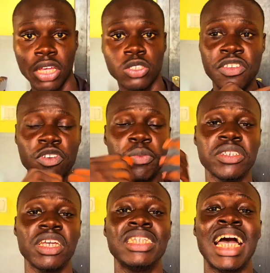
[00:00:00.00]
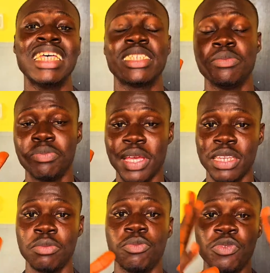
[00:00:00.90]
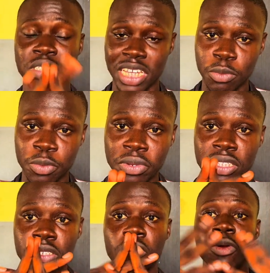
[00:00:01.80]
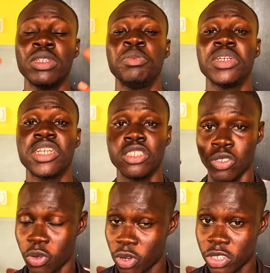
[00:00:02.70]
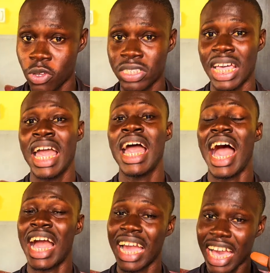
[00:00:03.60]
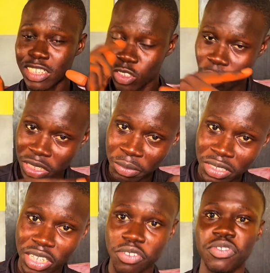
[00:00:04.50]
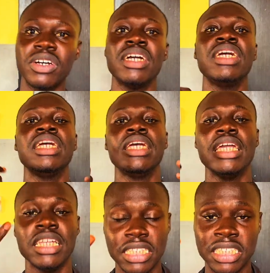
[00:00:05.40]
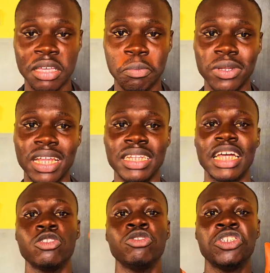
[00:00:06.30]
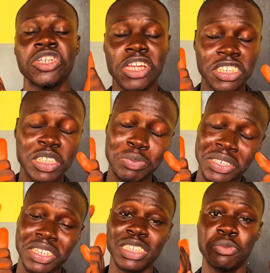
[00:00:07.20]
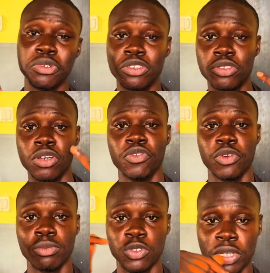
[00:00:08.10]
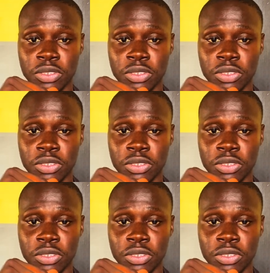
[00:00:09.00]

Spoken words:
If your patient has impaired physical mobility or the patient is unconscious and can't turn himself, it is important that you change this patient's position from